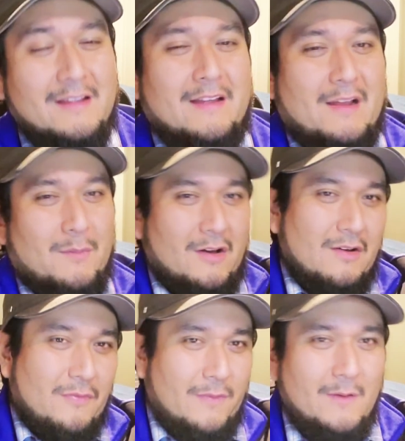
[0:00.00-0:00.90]
I'm
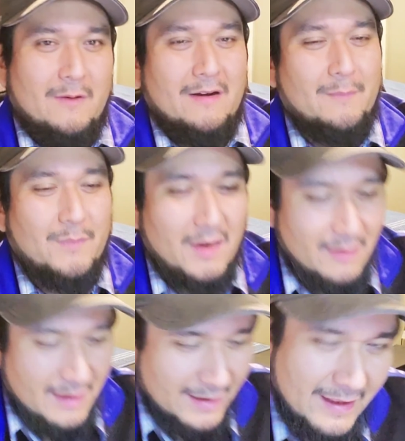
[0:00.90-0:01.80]
all for it.
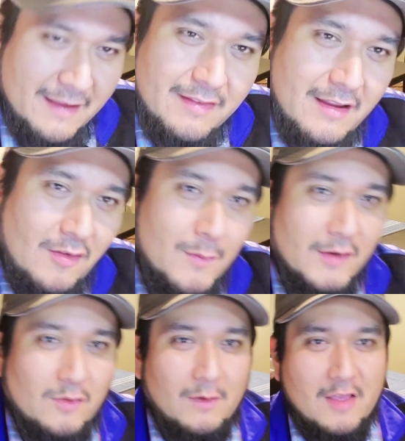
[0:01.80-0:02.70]
All right, guys, thank you so
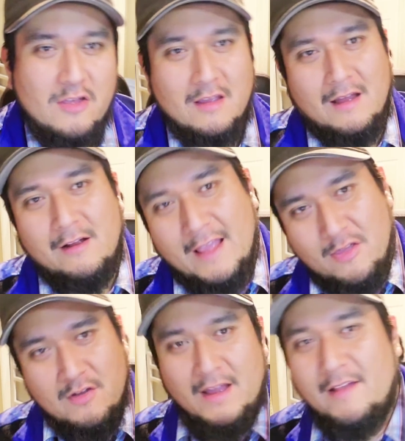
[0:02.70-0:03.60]
much for watching. I'll
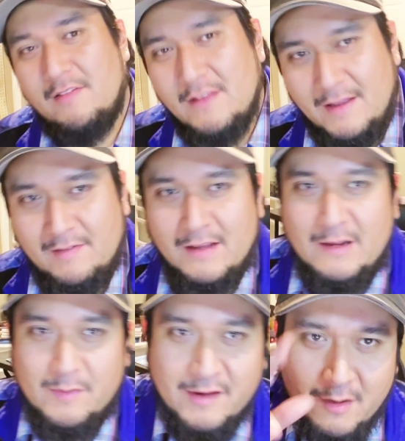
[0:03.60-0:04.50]
catch you guys the next
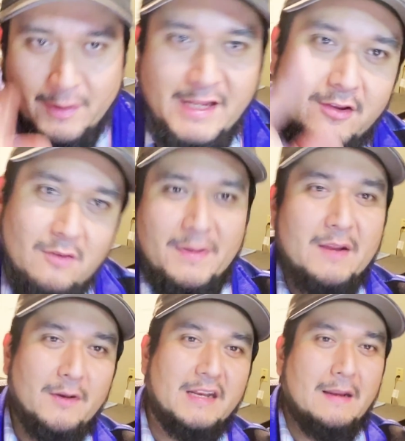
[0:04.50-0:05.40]
time. Scare money, don't
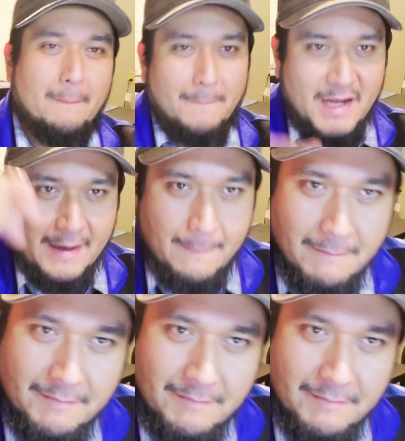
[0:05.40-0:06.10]
make money. Bye.